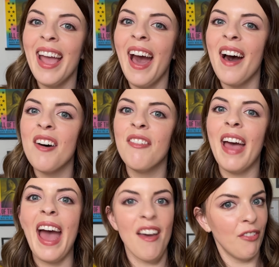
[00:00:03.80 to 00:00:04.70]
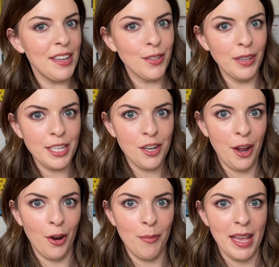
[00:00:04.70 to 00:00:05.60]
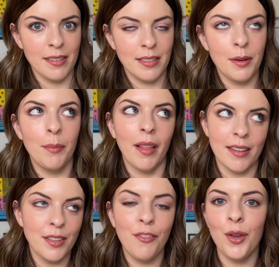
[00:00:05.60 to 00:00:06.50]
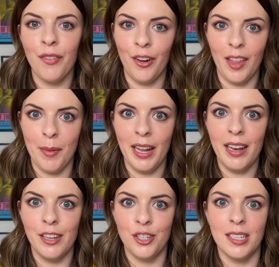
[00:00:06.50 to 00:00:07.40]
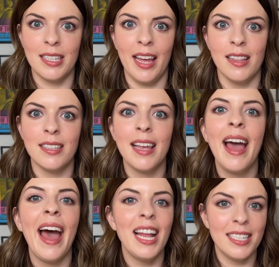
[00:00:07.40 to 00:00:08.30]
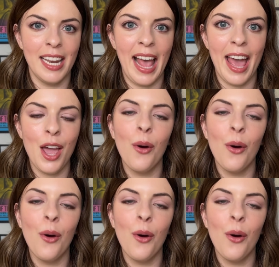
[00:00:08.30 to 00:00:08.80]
have every Sol De Janeiro mist plus a few of their limited edition scents, and today